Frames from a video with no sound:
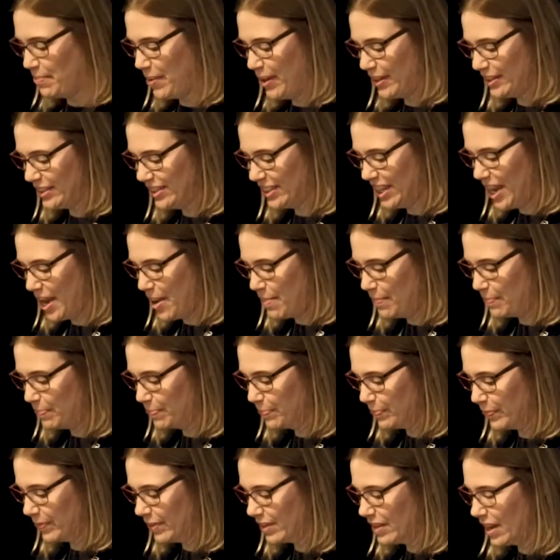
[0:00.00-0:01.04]
But
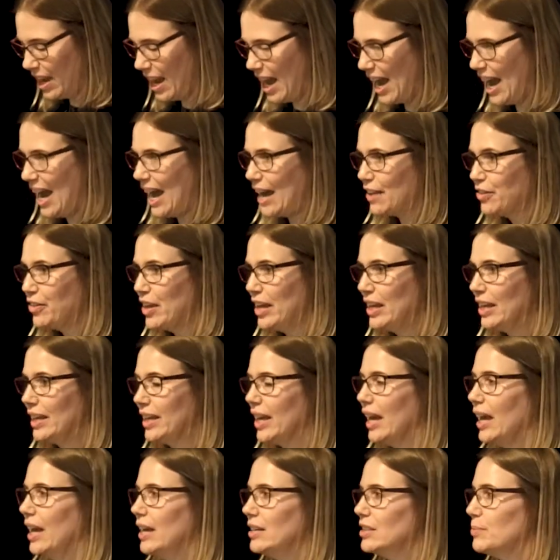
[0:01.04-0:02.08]
I
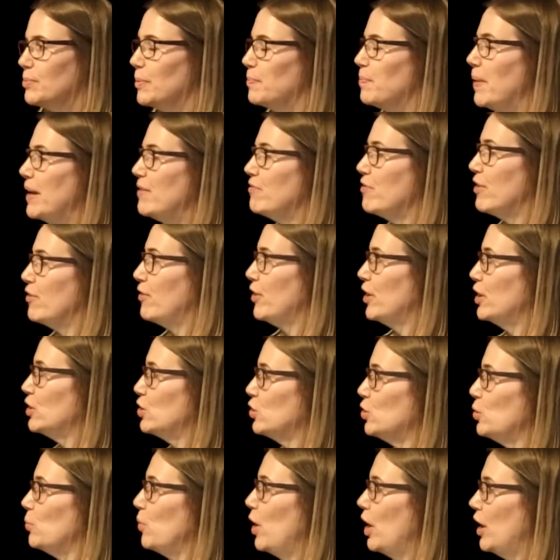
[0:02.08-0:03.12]
think, as we've been
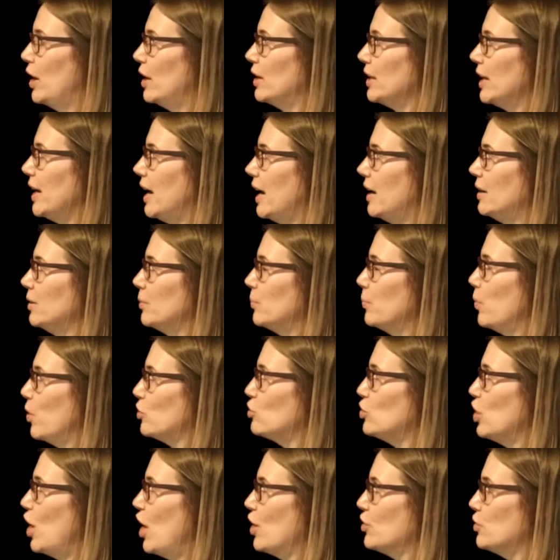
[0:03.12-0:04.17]
referred to earlier,
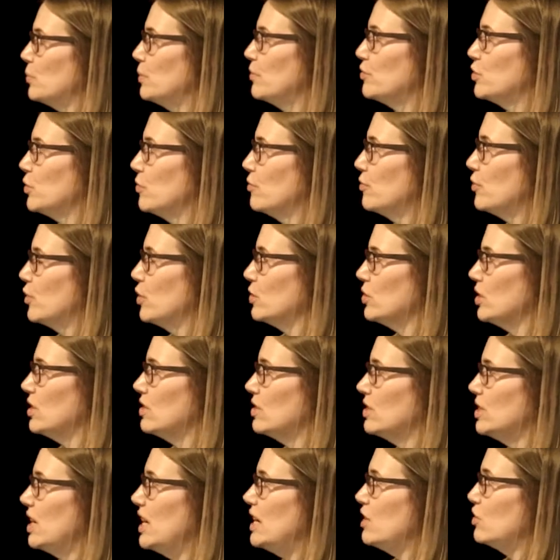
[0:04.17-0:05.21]
what Jadu have done for us
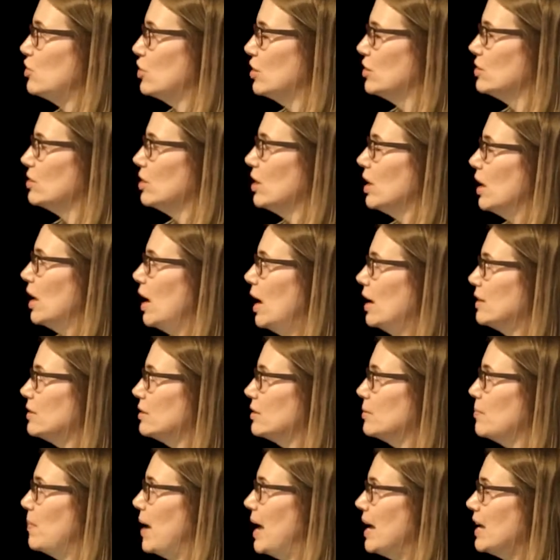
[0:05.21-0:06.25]
is teach us
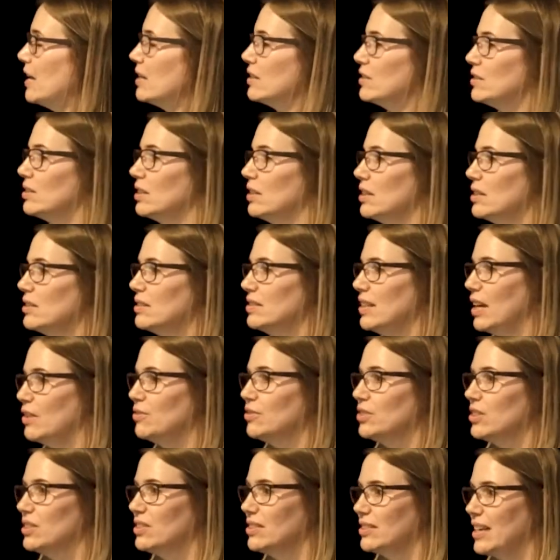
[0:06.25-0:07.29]
to make us
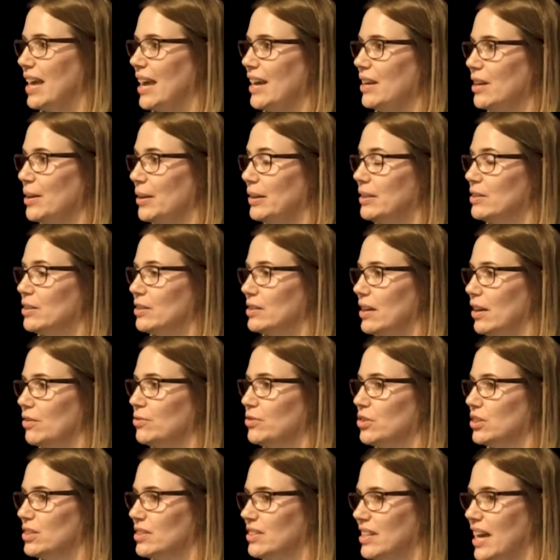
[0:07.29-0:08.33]
self-sustaining,
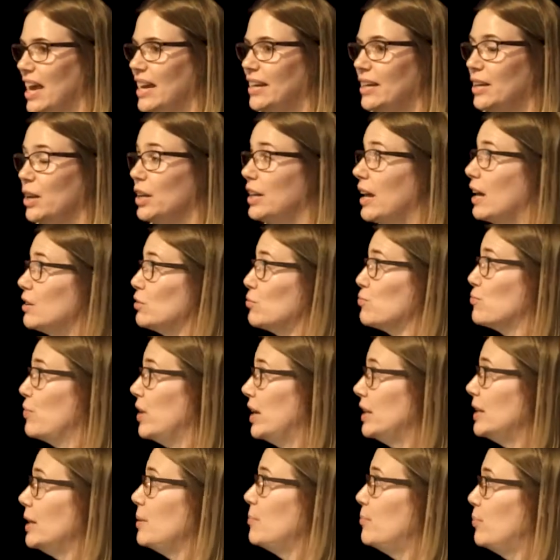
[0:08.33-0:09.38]
and that's
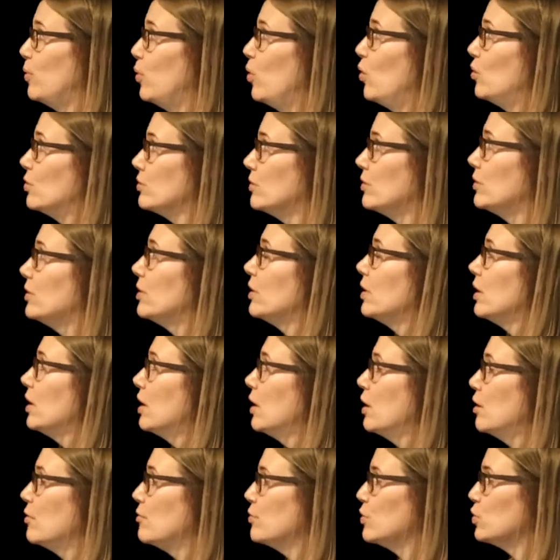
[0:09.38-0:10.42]
really important
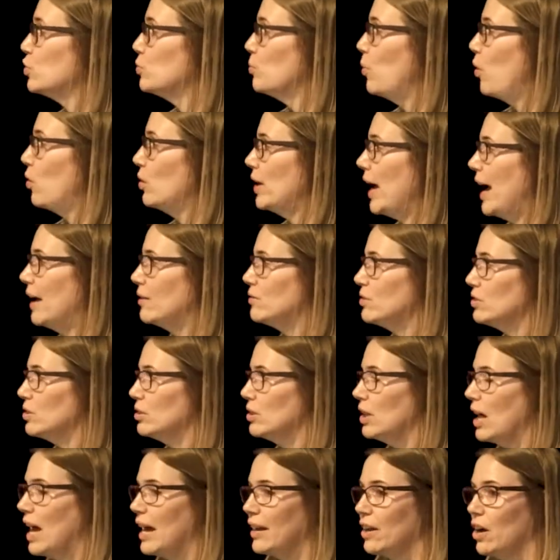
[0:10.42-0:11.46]
for a small
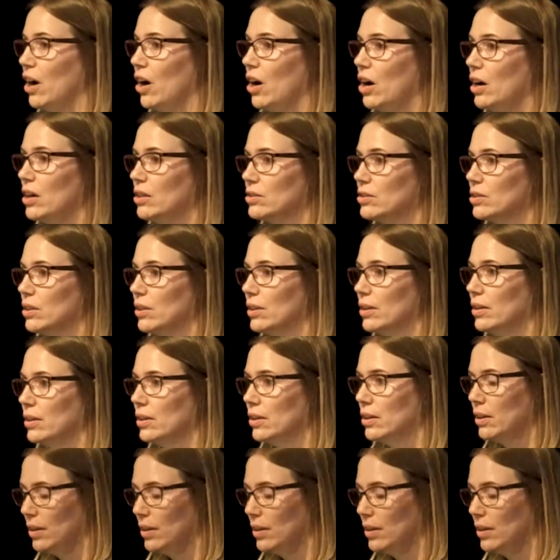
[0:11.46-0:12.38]
council like ours.